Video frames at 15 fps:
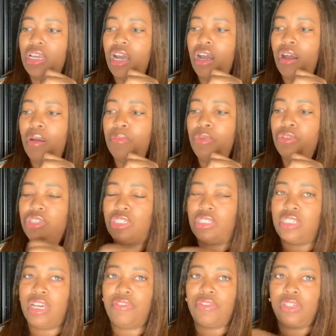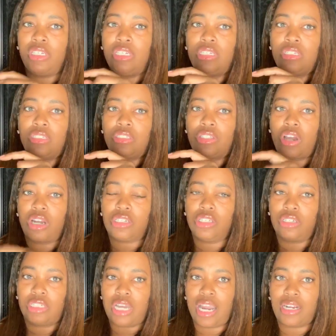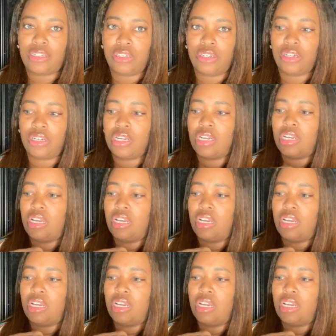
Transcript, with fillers: Um, you should definitely talk to your doctor,